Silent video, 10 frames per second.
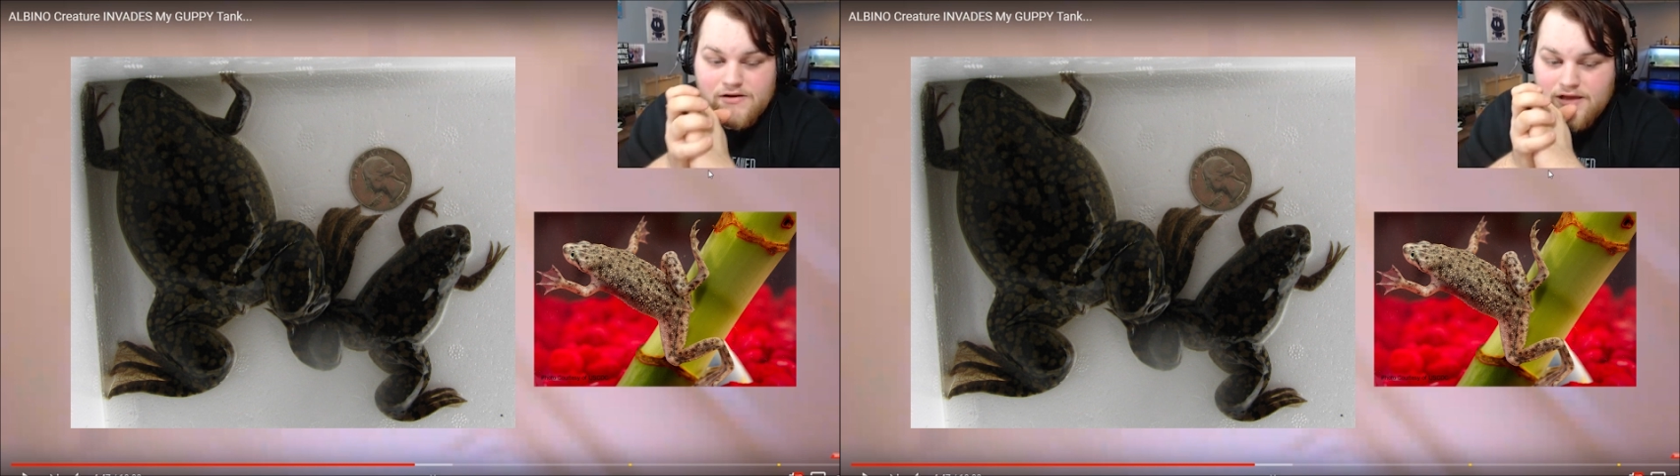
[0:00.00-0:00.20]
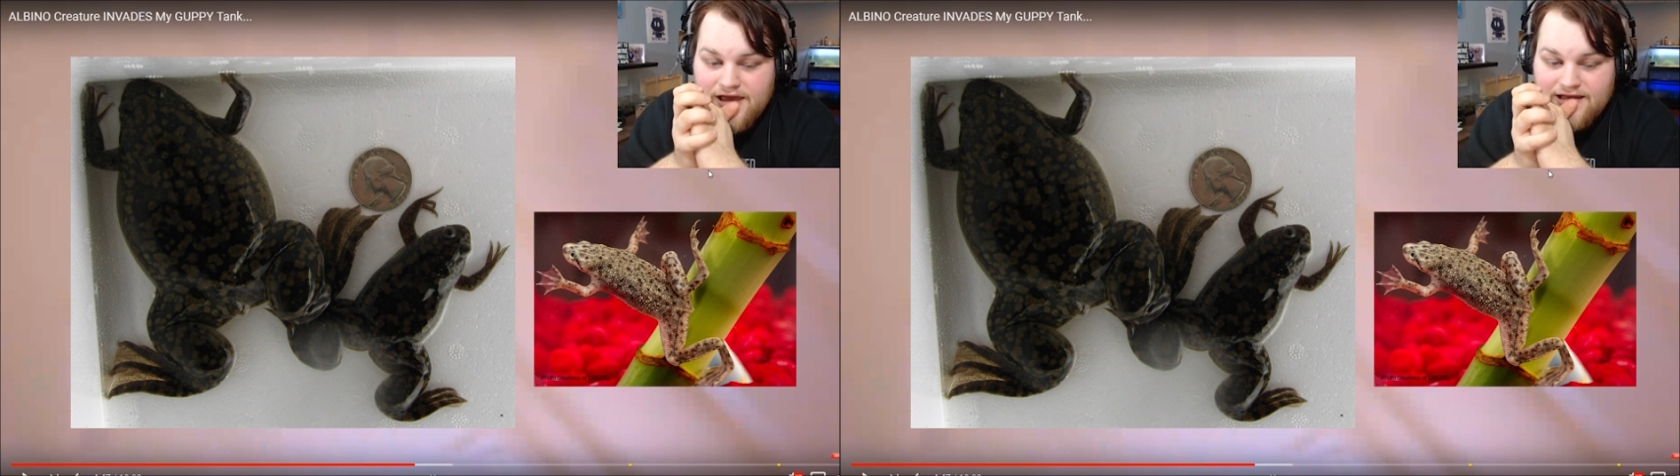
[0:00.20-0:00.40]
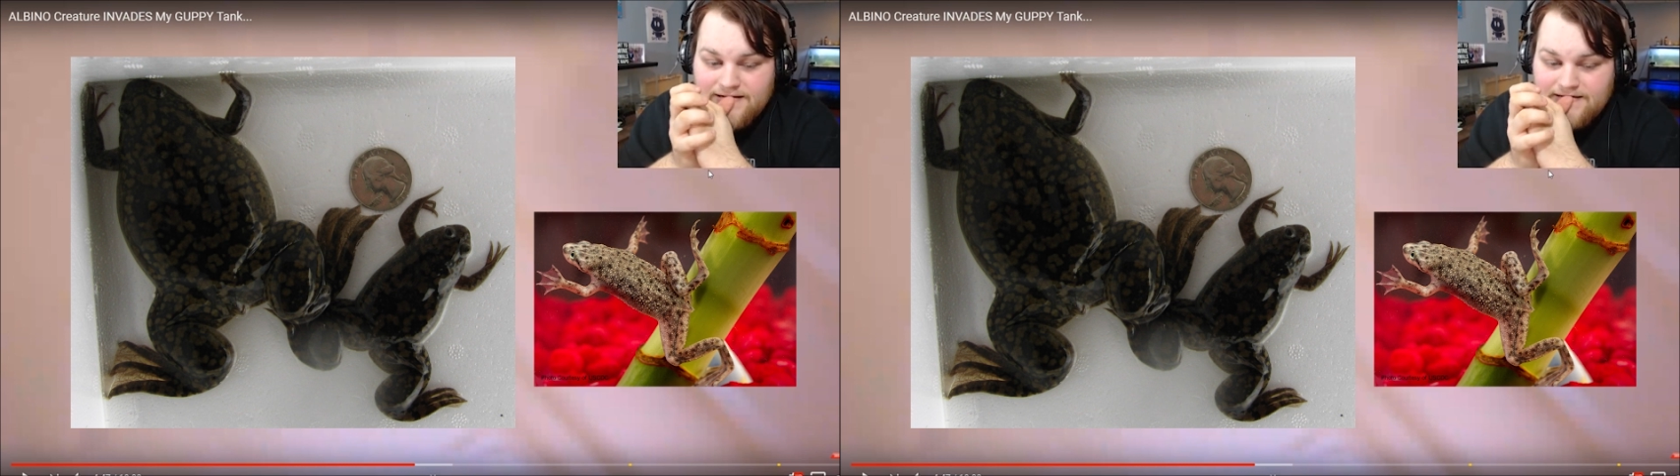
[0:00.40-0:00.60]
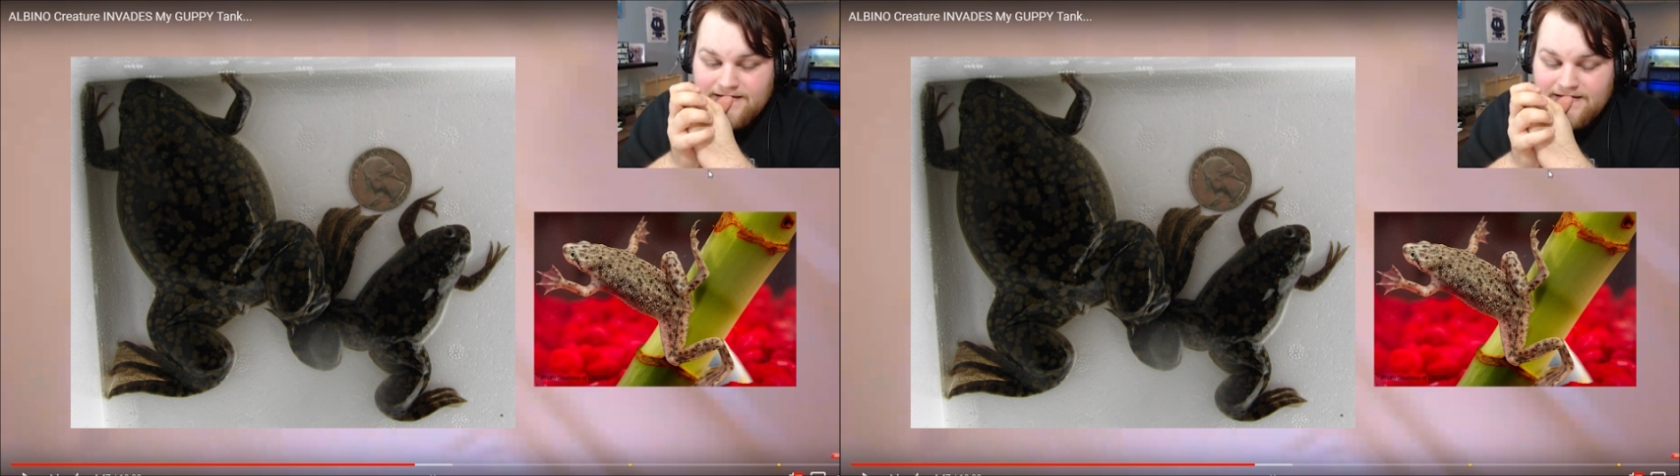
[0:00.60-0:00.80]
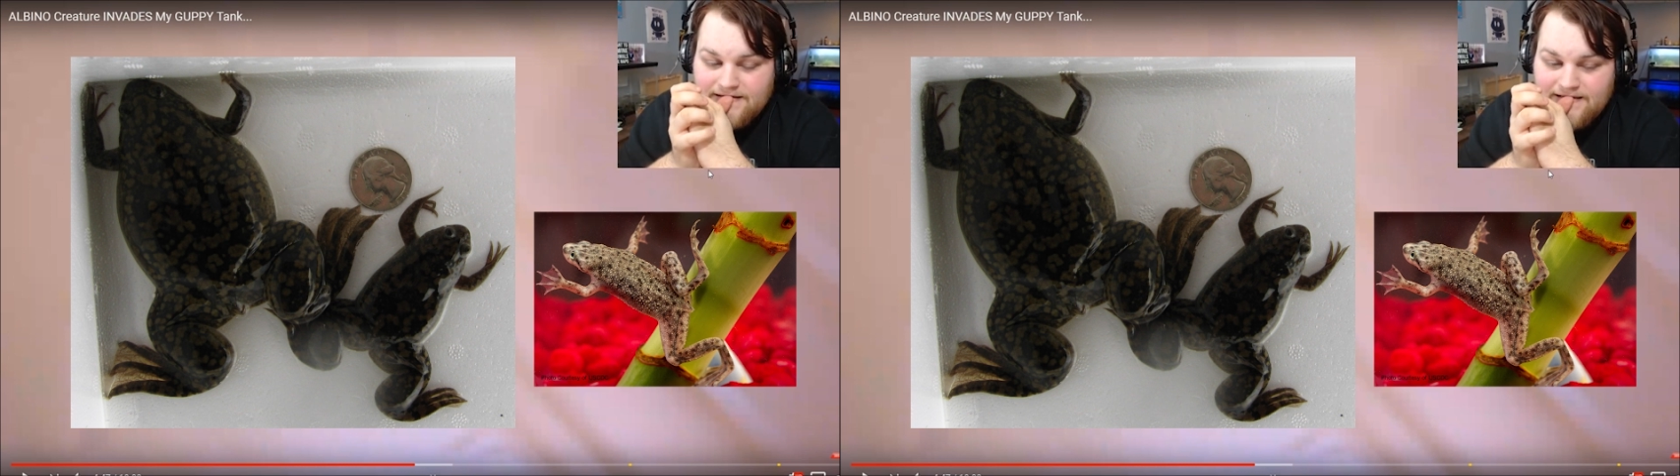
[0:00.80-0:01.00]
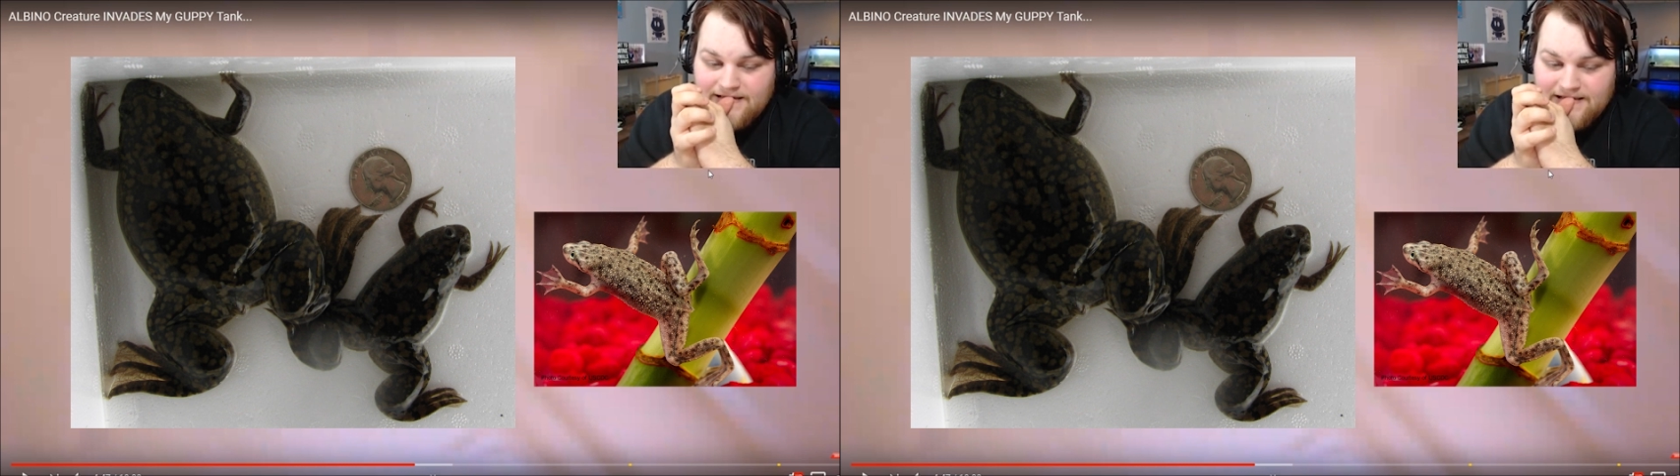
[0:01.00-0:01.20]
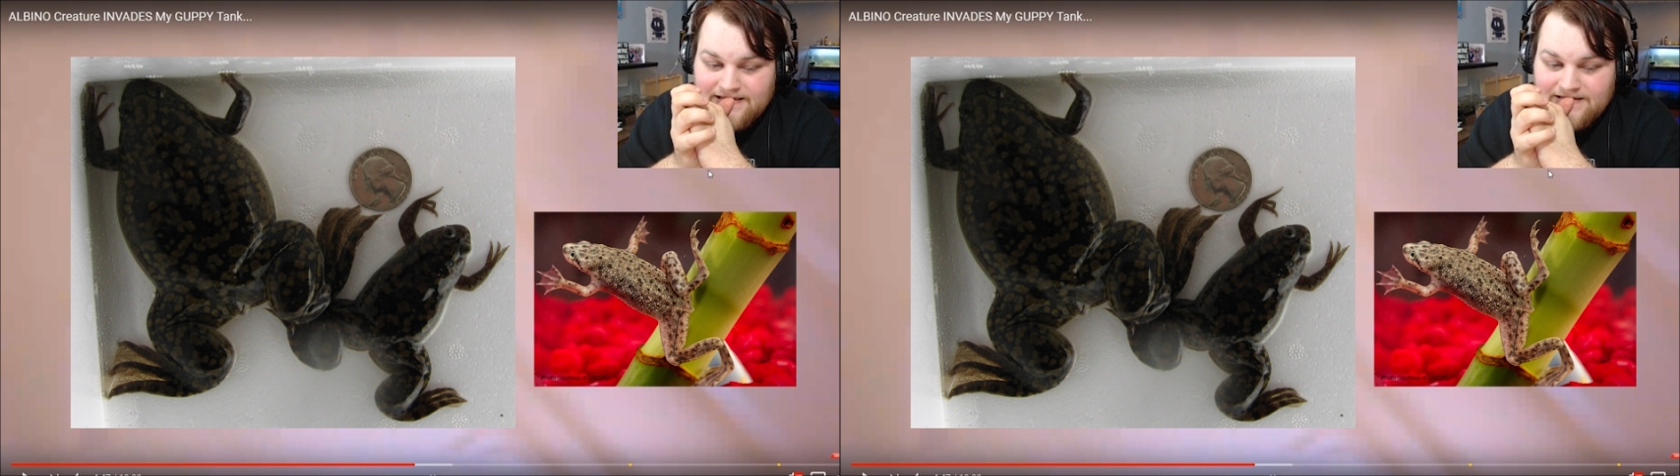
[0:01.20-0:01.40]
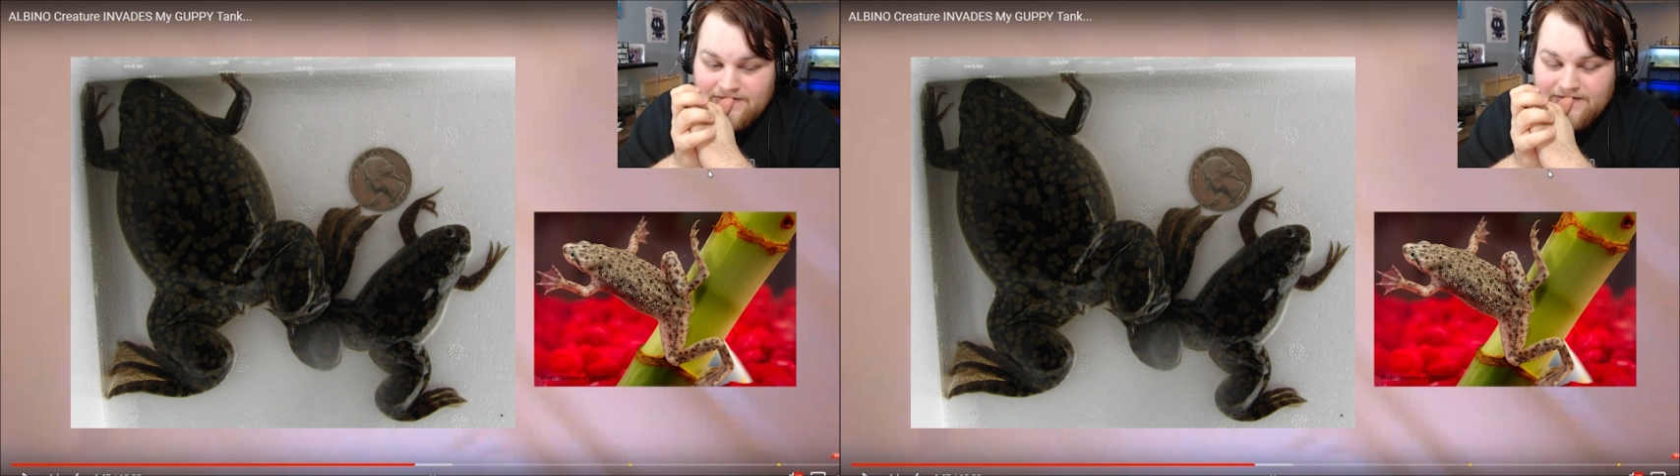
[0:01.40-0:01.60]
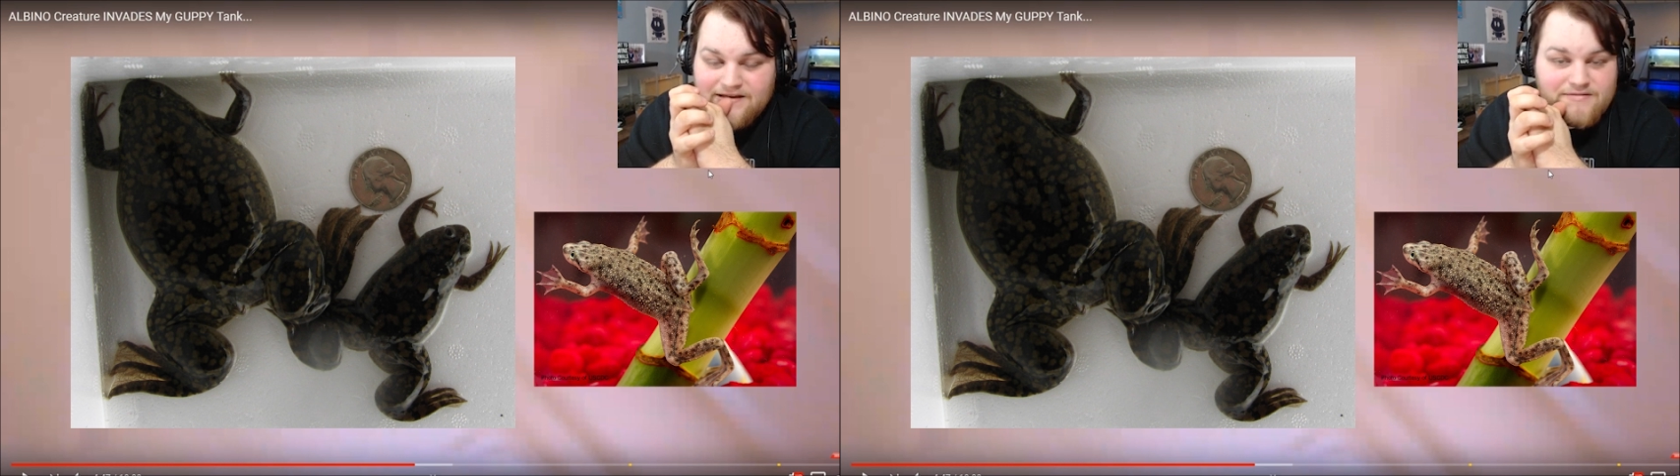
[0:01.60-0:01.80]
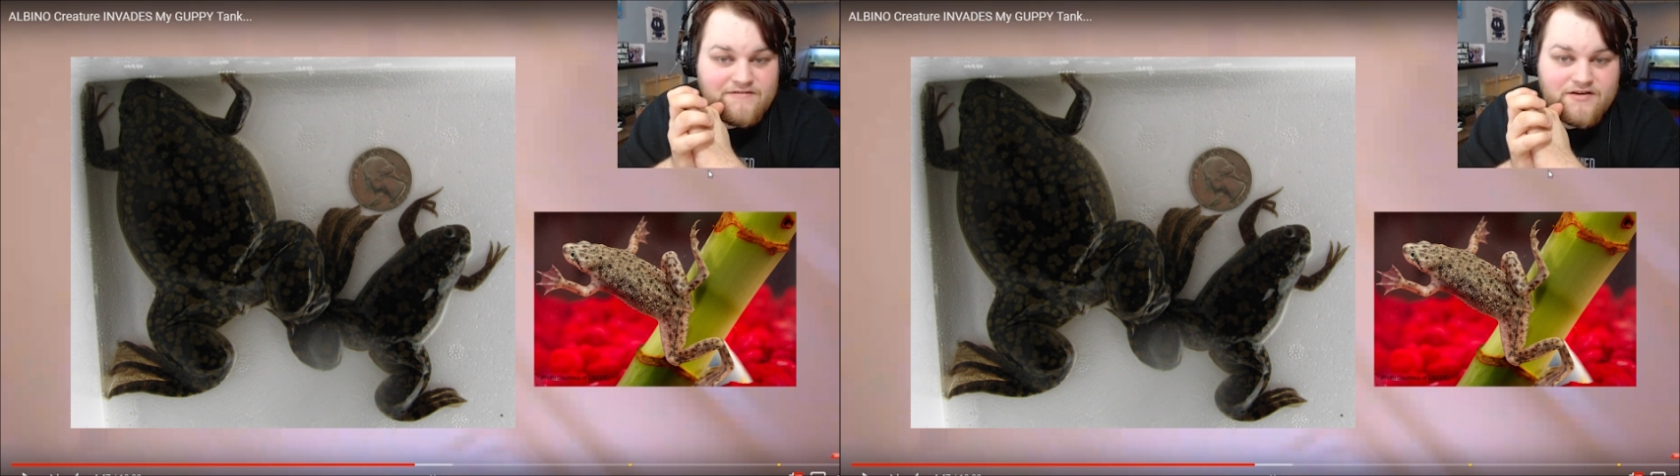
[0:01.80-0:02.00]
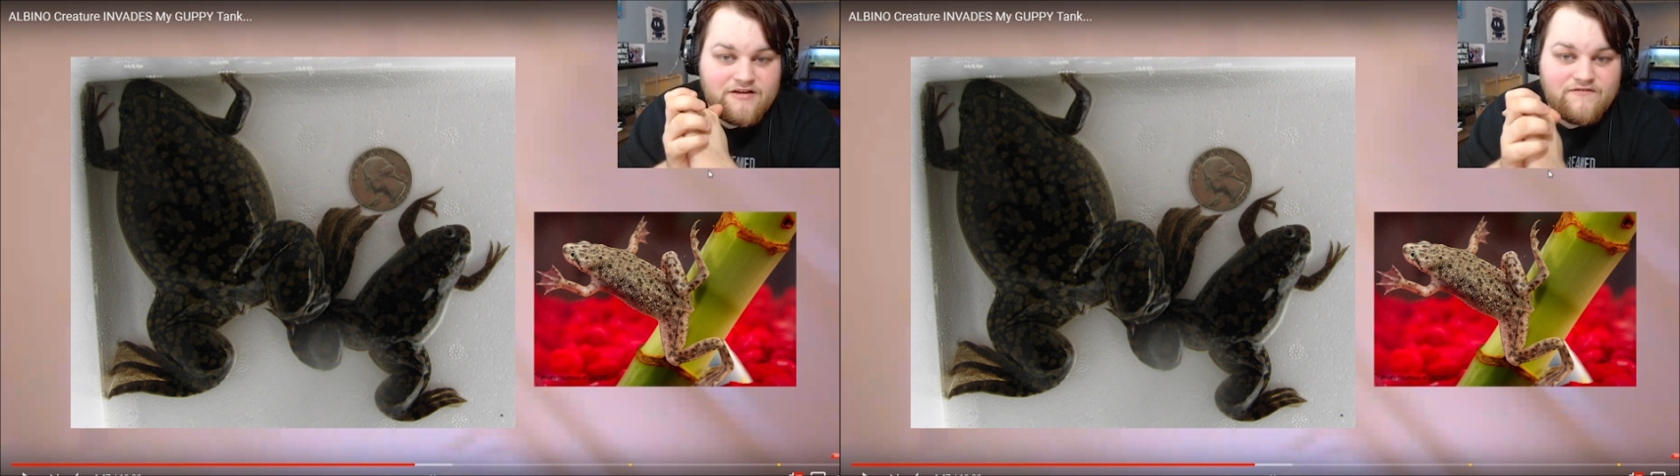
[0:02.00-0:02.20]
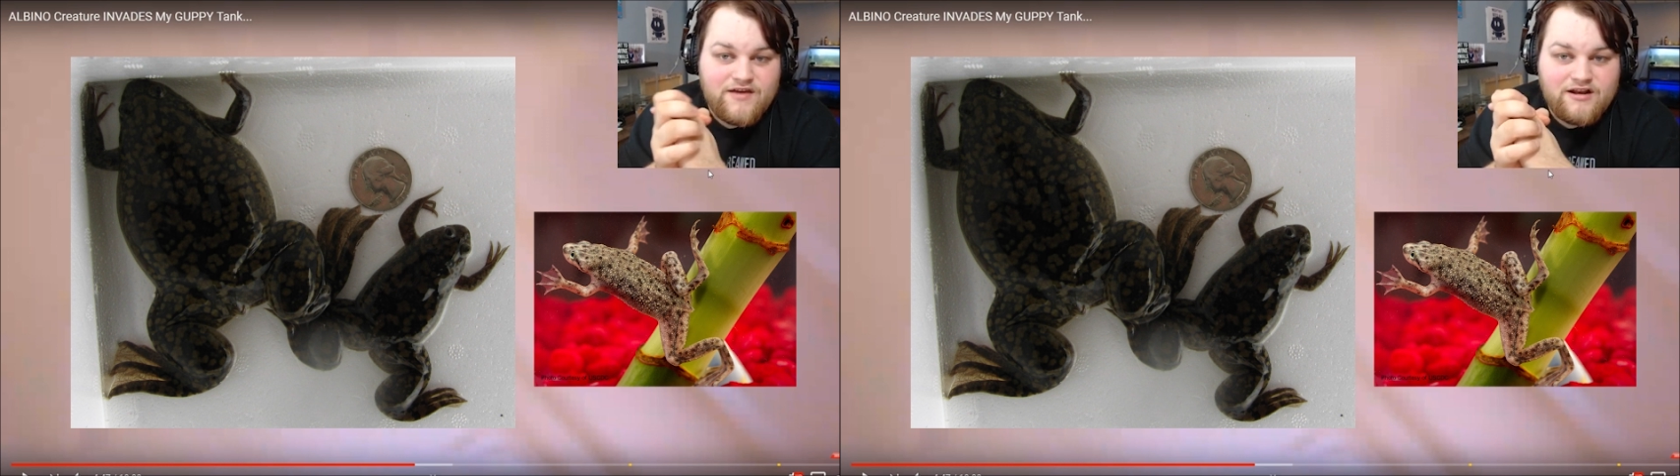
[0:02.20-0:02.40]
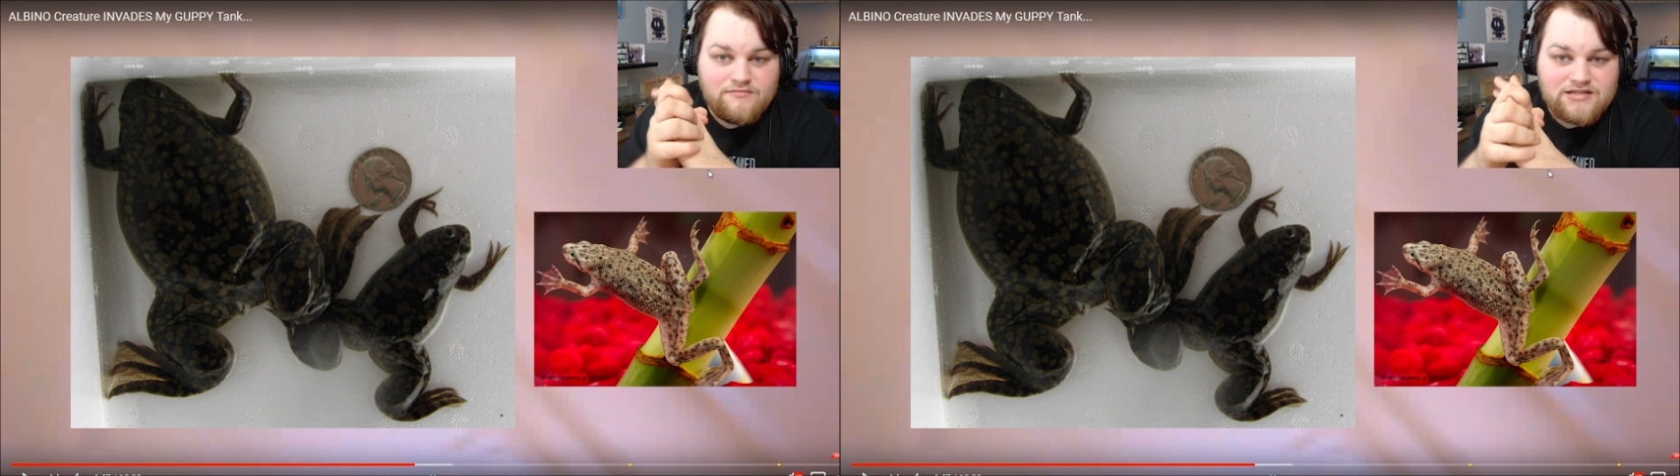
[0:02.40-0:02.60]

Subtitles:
and it's going to be a very fatal